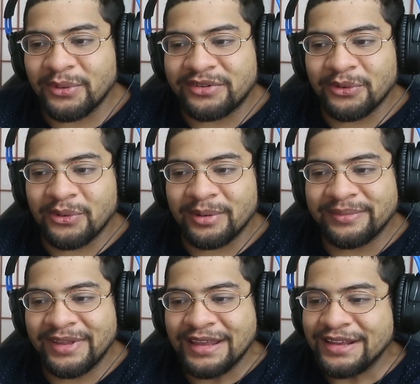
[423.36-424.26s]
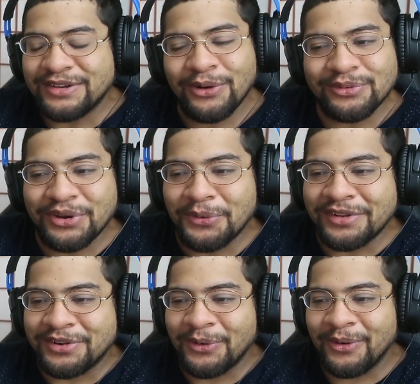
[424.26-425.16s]
do it to him. Don't do
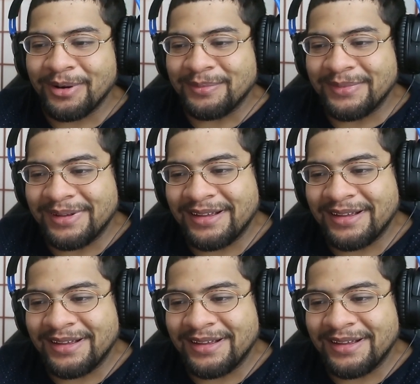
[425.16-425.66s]
it to him.